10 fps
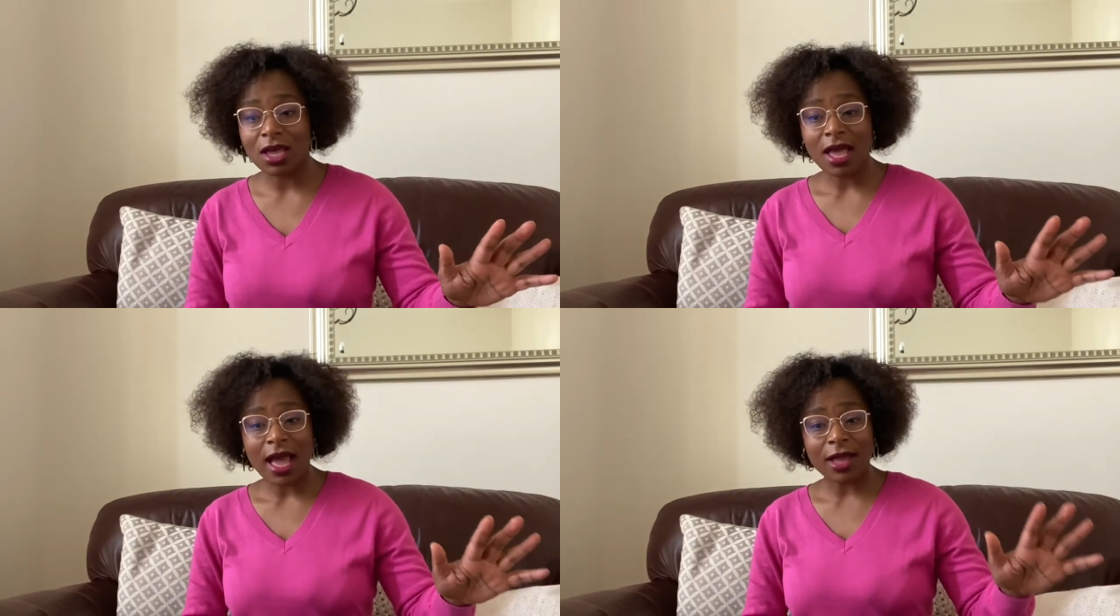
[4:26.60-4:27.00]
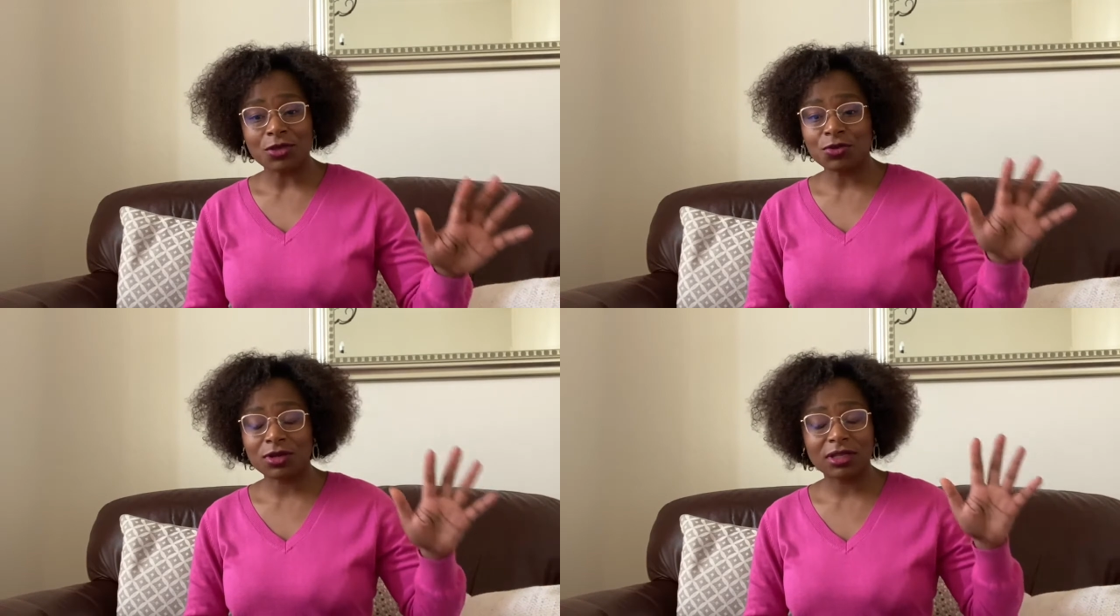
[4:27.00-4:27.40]
and you
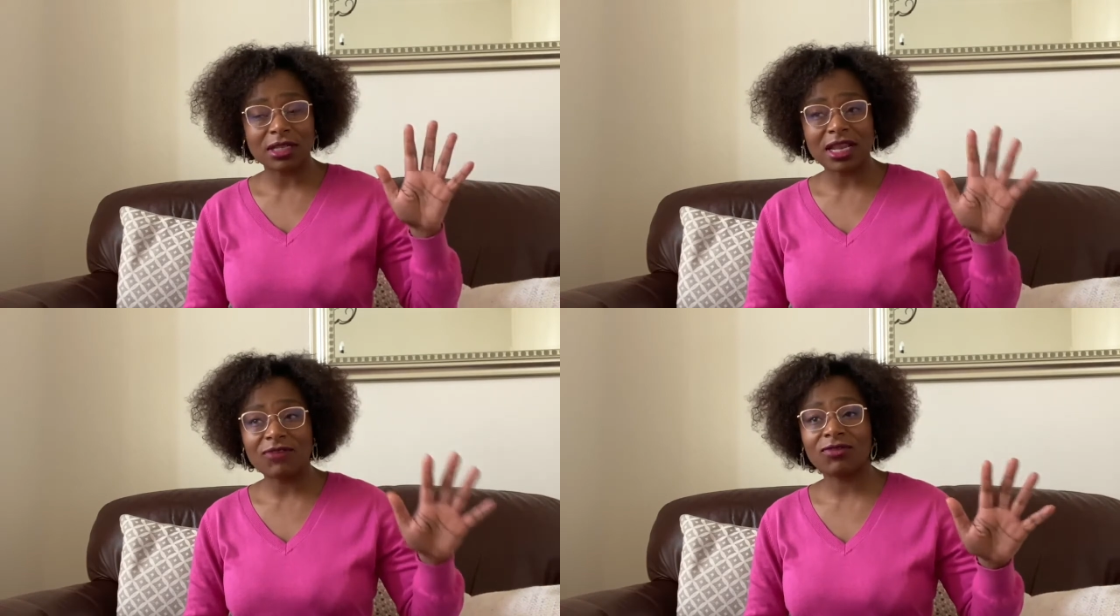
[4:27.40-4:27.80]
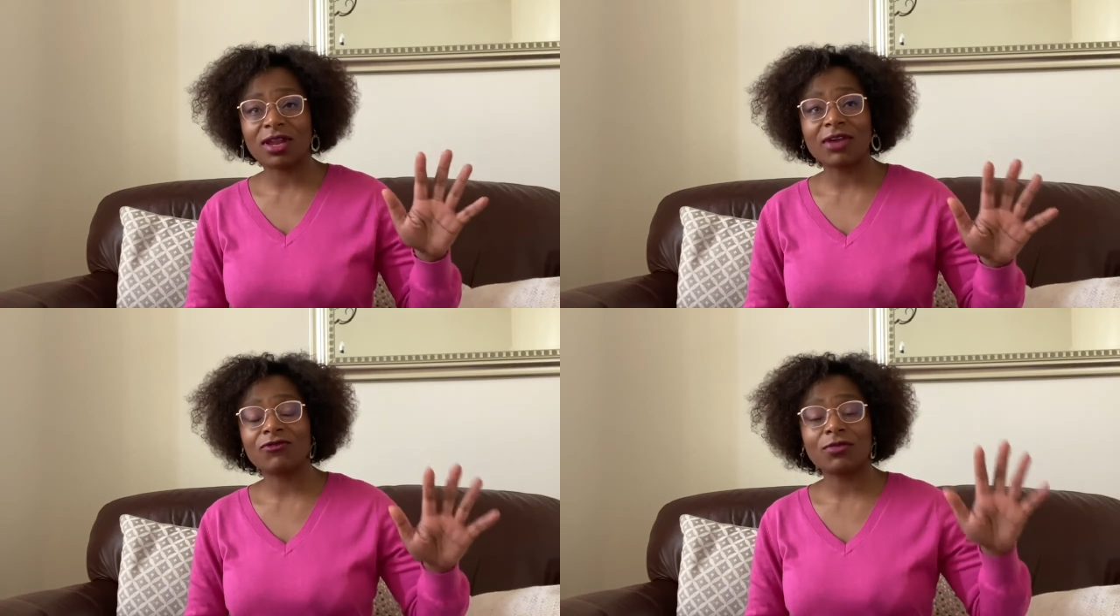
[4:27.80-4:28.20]
can live
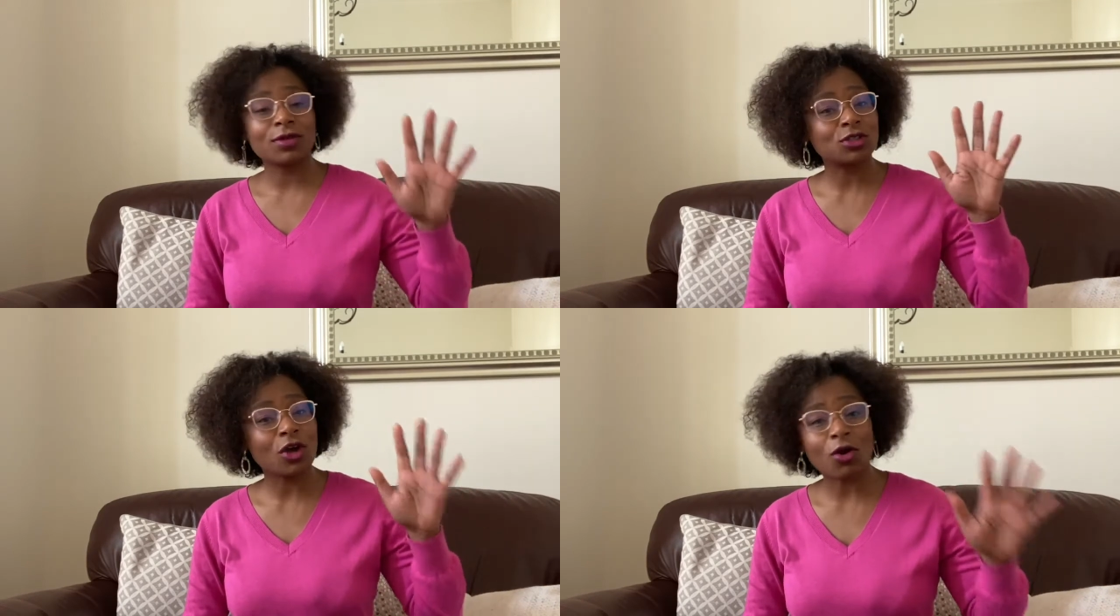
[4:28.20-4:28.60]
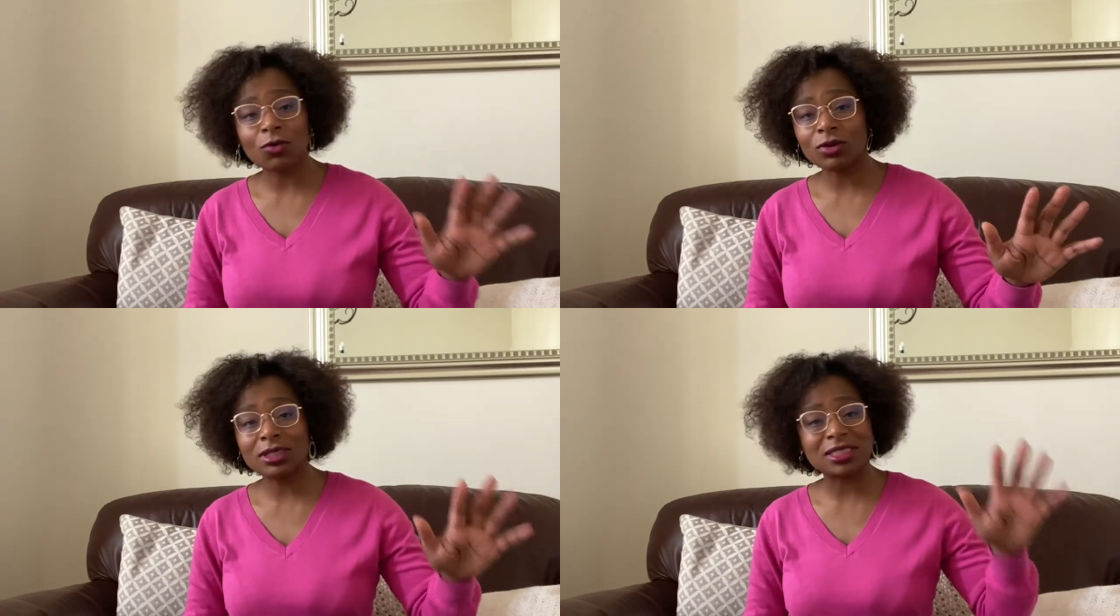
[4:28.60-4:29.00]
life from a
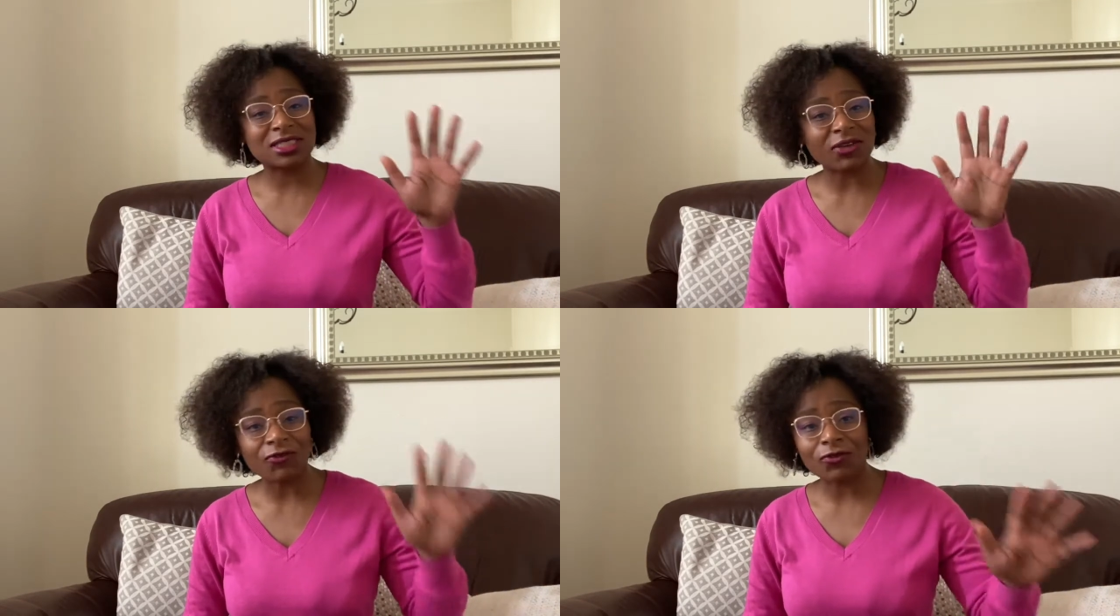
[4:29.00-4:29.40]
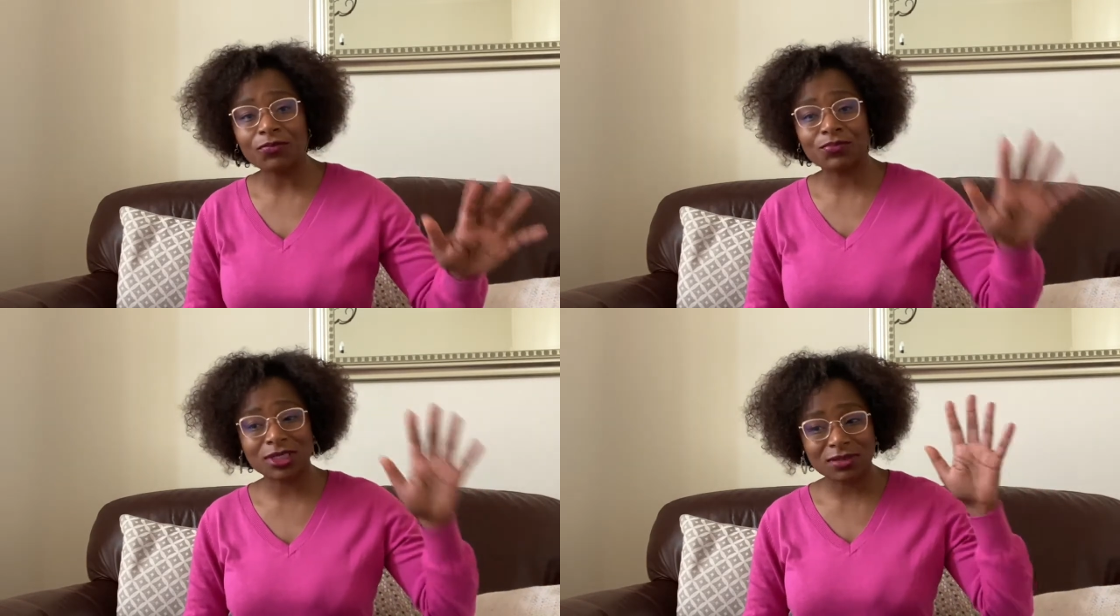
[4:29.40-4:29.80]
totally different
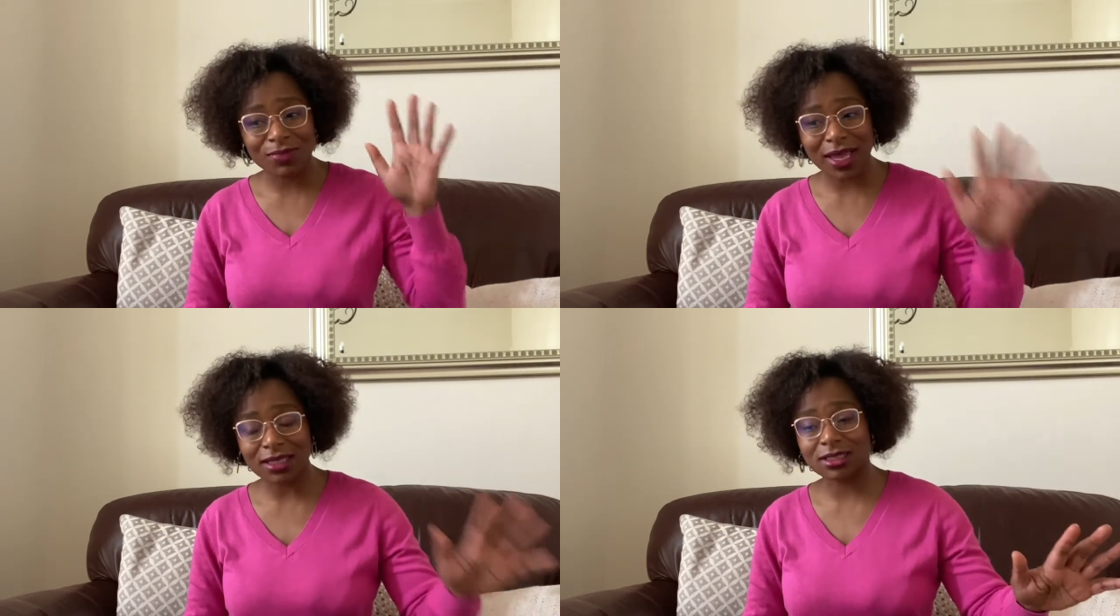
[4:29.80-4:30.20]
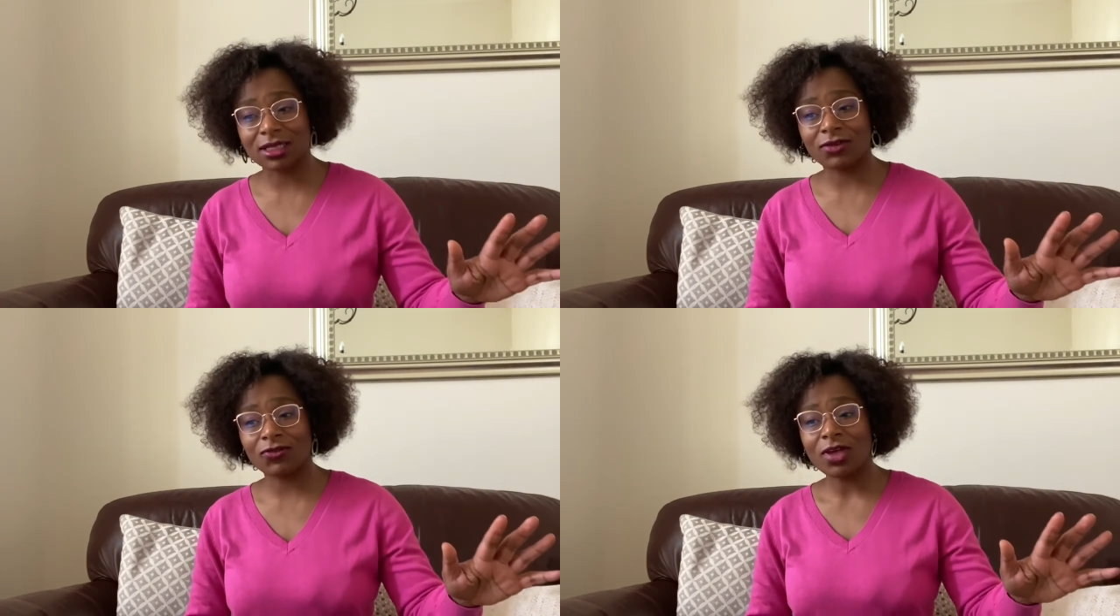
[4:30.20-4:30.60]
perspective,